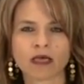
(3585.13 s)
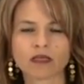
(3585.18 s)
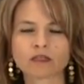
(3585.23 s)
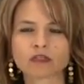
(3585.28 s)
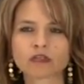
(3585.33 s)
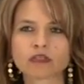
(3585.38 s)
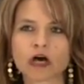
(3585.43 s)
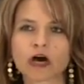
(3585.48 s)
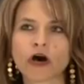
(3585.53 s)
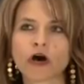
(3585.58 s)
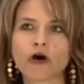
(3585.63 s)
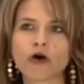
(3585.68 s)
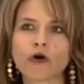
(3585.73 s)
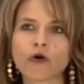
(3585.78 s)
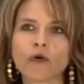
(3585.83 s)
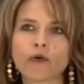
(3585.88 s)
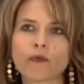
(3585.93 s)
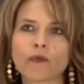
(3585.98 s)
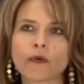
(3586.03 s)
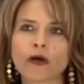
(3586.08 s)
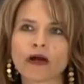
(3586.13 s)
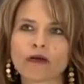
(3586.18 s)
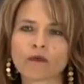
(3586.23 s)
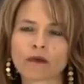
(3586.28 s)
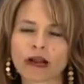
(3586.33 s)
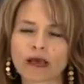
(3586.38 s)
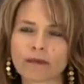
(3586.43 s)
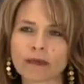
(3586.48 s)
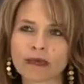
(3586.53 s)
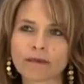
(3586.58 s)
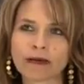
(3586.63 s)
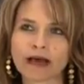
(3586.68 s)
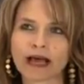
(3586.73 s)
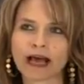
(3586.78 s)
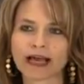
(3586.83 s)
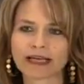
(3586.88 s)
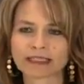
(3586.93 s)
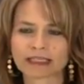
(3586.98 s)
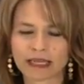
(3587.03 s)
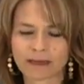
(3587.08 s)
So, and what I mean by
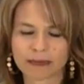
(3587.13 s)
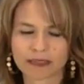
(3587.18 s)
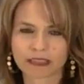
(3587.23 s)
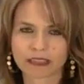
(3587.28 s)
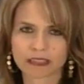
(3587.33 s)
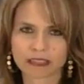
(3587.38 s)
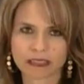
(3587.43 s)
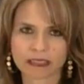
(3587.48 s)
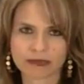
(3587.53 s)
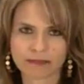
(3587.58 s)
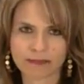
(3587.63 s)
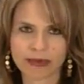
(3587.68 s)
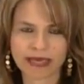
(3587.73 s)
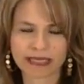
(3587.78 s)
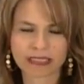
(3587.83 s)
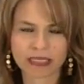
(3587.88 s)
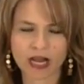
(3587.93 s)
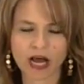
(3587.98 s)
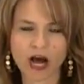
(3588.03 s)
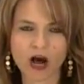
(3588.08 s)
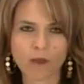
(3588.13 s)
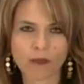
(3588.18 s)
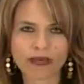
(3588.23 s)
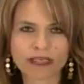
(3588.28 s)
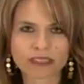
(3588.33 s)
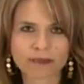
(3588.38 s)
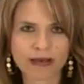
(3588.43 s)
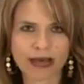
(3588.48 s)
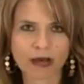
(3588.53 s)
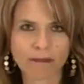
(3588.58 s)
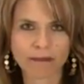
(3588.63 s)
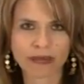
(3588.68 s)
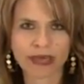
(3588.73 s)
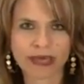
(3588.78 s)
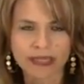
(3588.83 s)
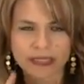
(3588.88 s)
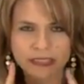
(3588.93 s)
I statements is it makes it always about me.